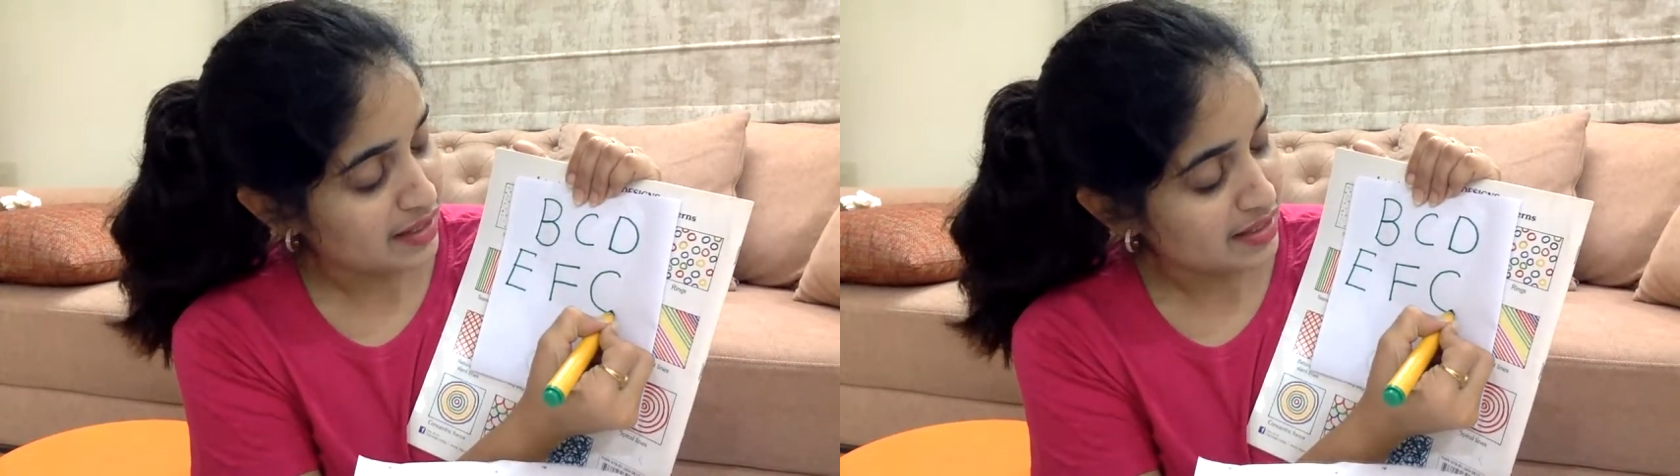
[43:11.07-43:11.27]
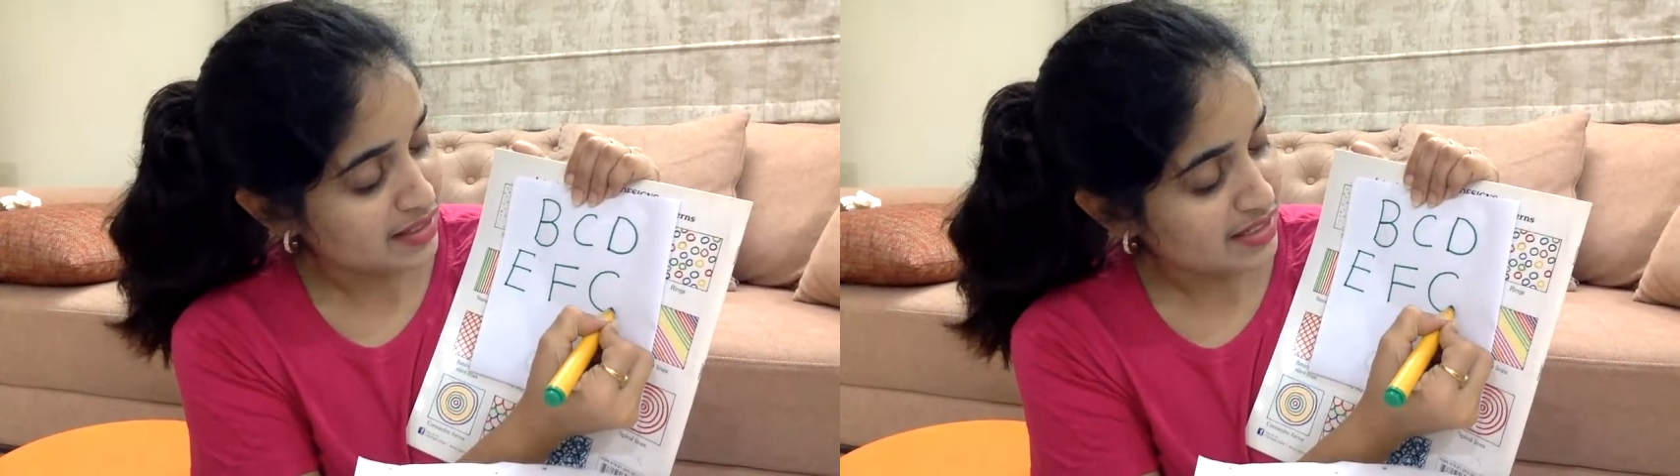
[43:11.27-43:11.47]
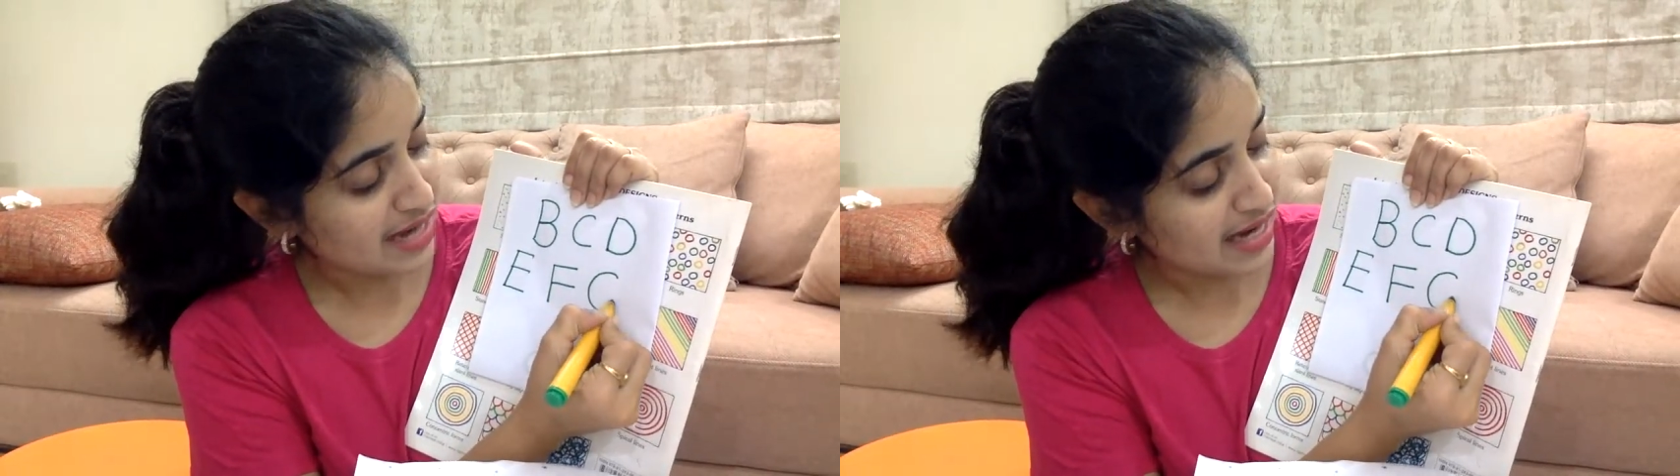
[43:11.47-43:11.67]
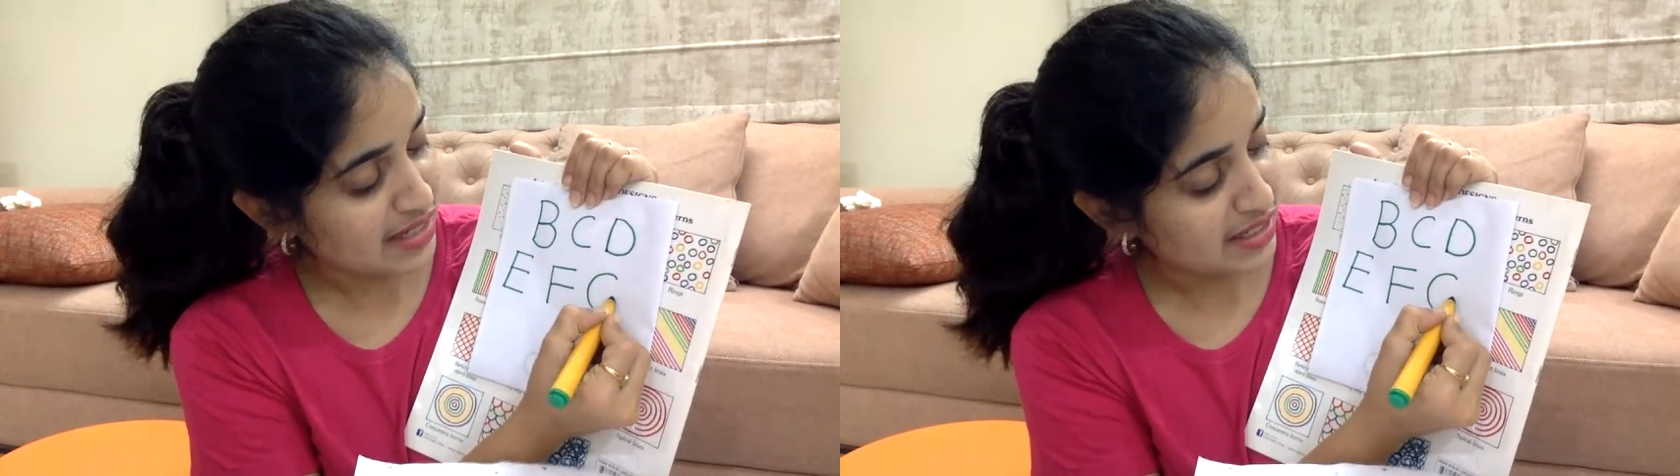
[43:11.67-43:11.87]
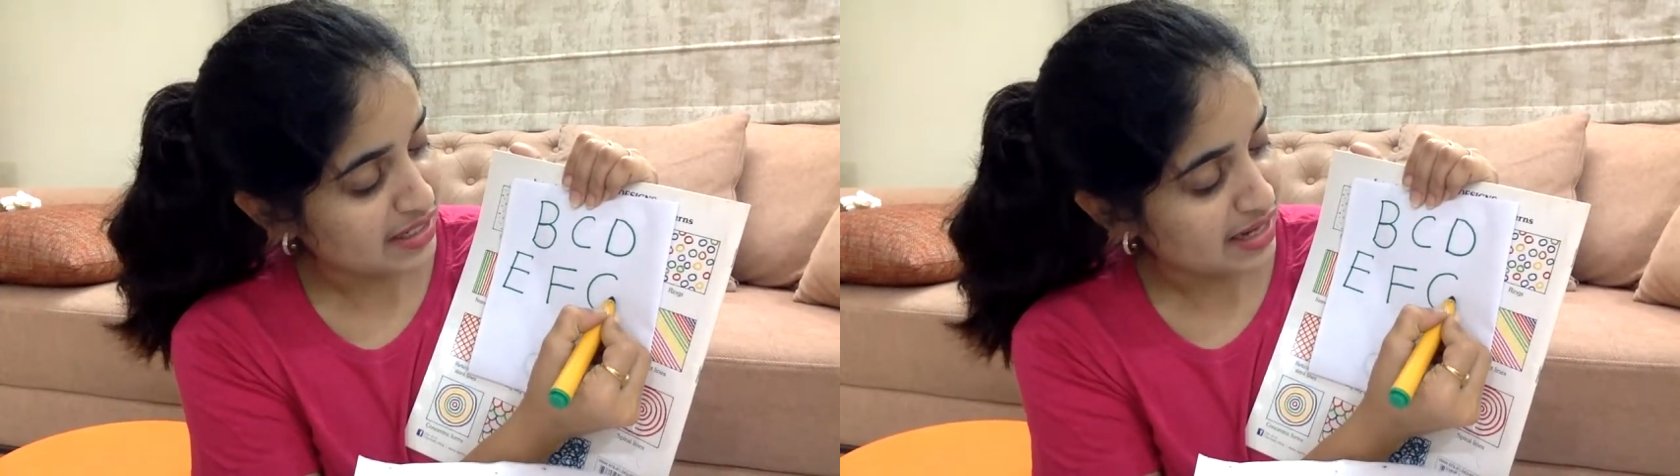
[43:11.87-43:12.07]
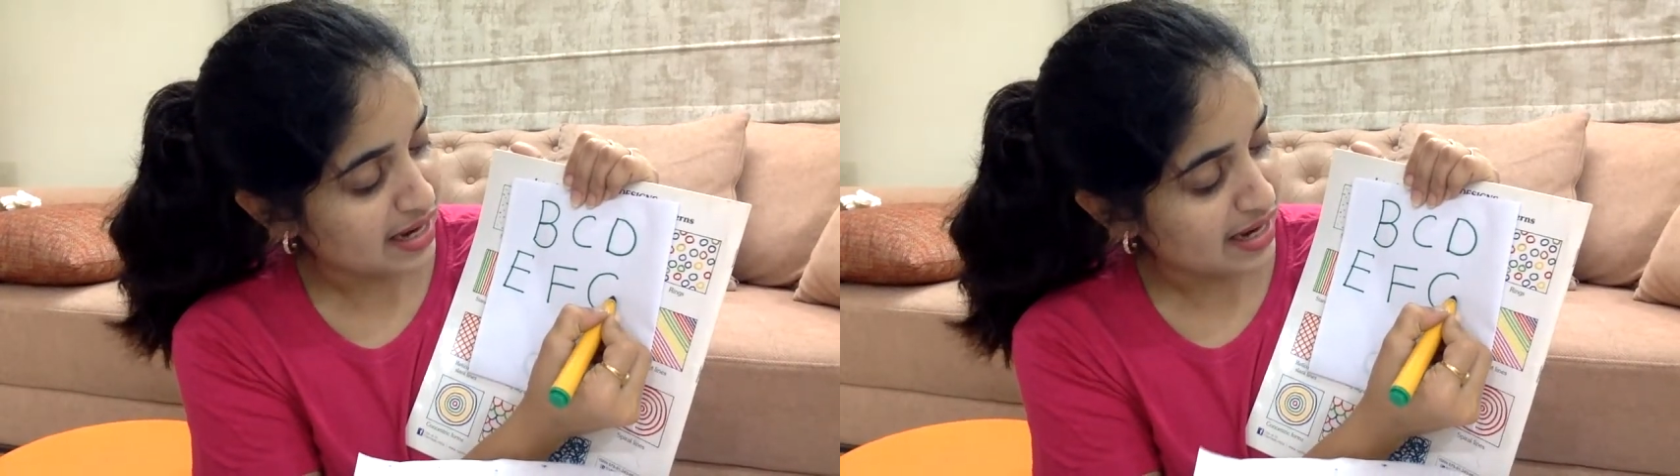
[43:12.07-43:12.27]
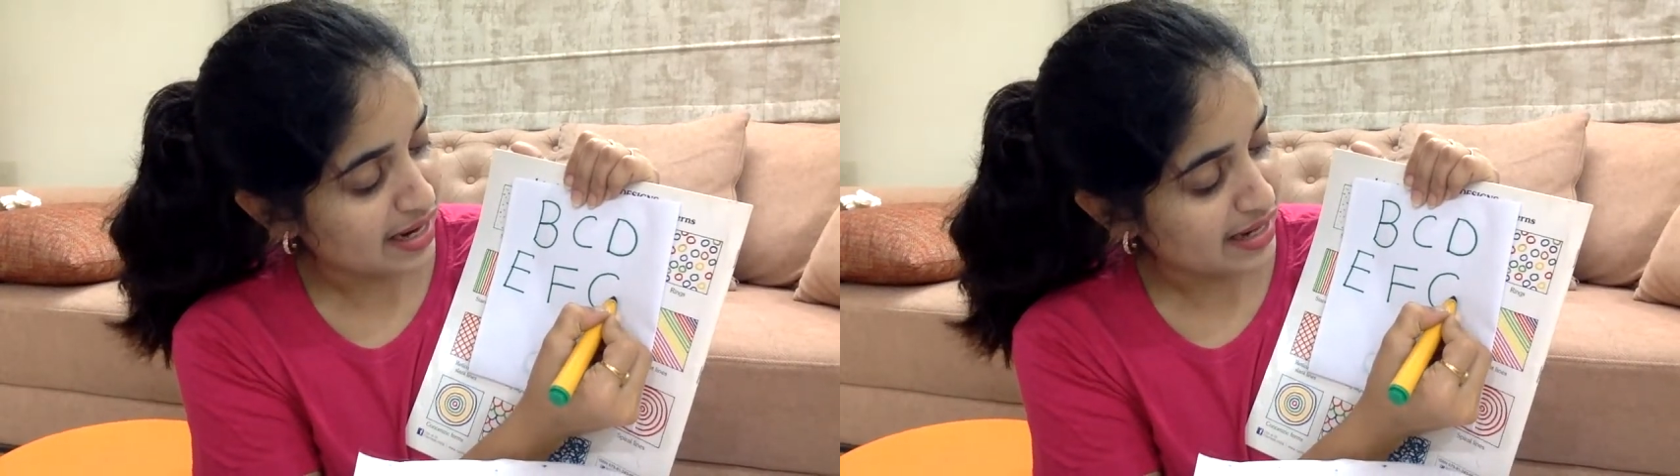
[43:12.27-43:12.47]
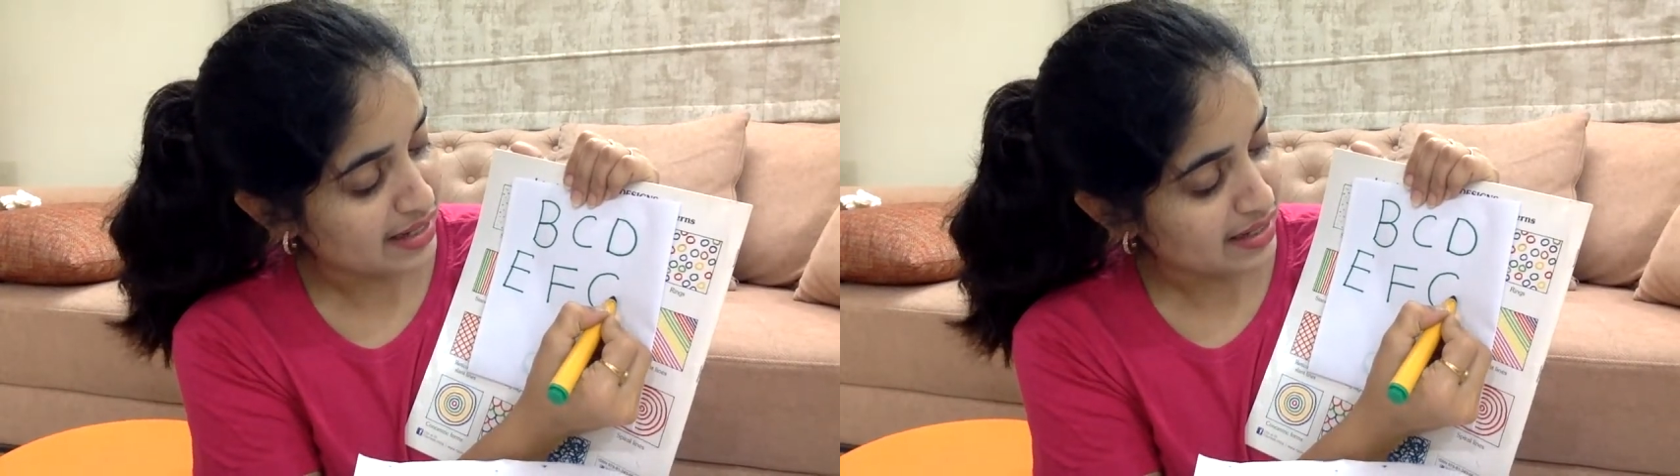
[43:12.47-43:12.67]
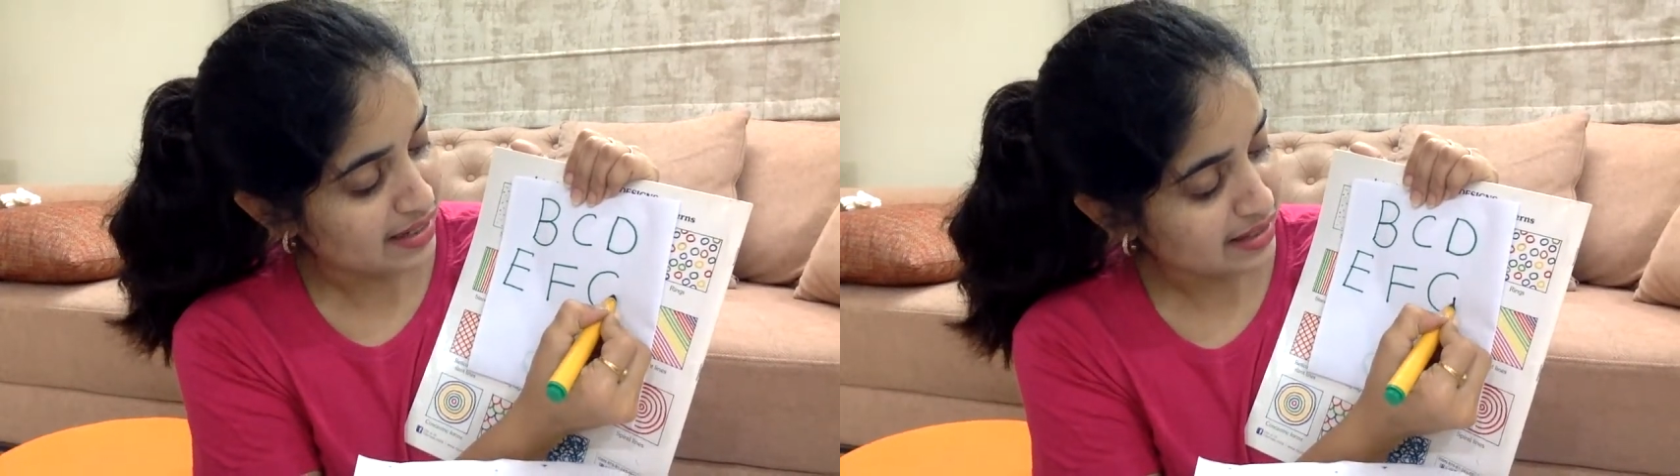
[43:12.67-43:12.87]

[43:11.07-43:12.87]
standing line,